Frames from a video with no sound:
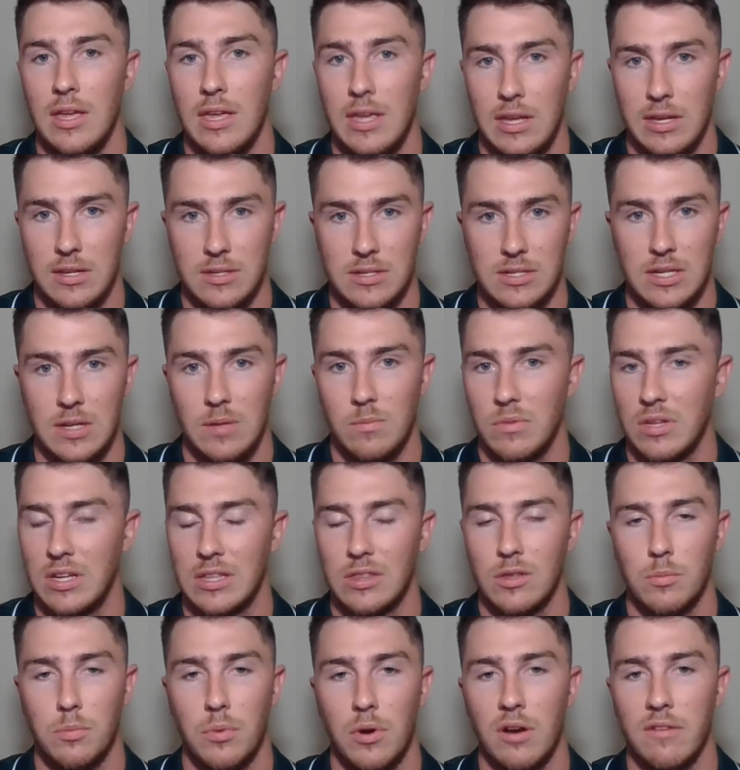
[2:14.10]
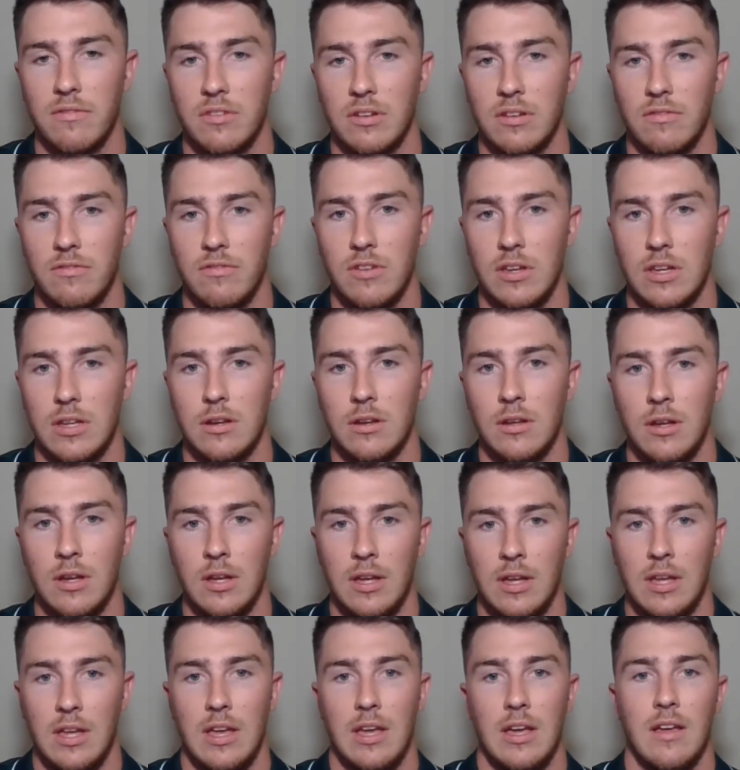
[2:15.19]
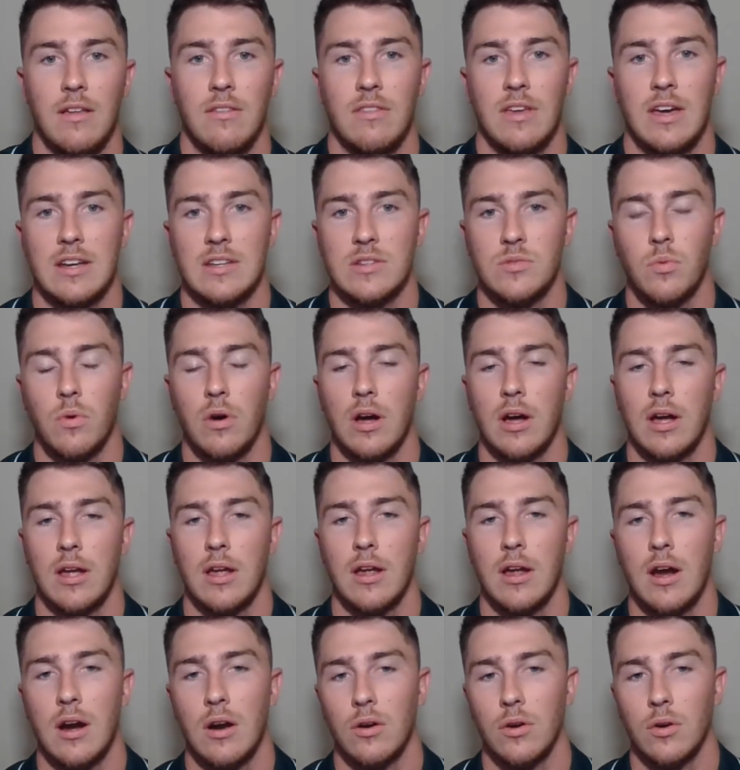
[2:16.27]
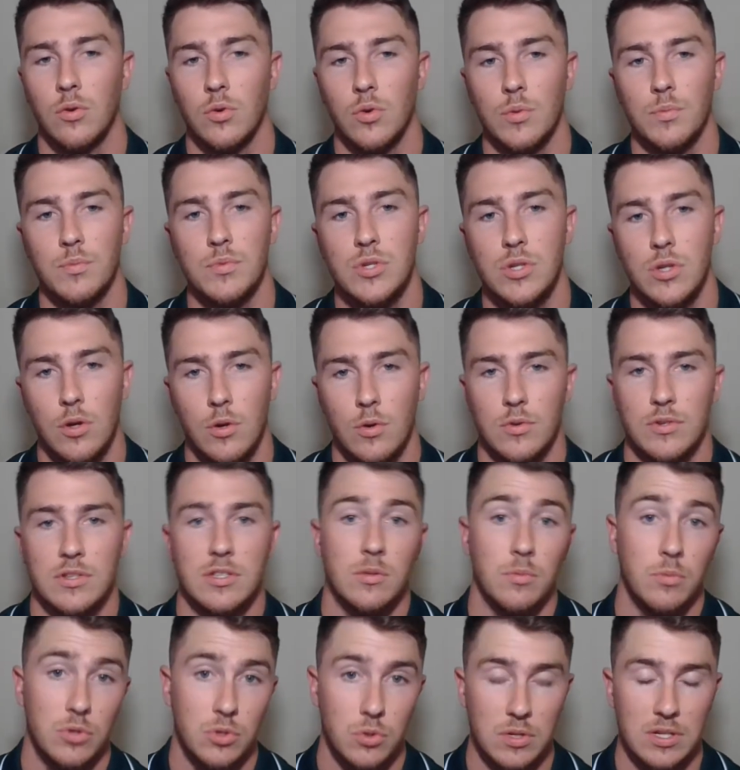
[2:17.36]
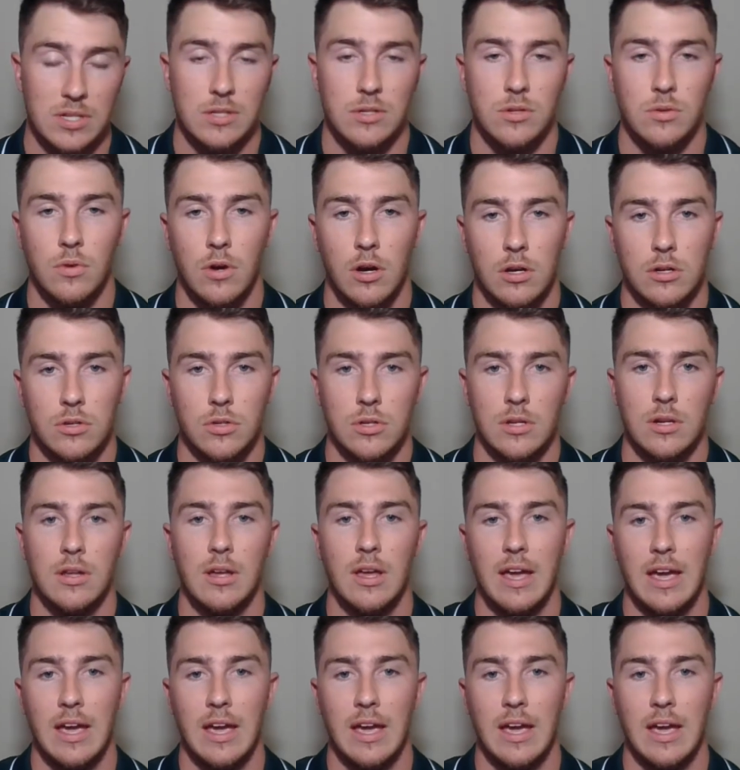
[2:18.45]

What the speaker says: it seemed like the perfect fit, and that is why our group chose the Matrice 200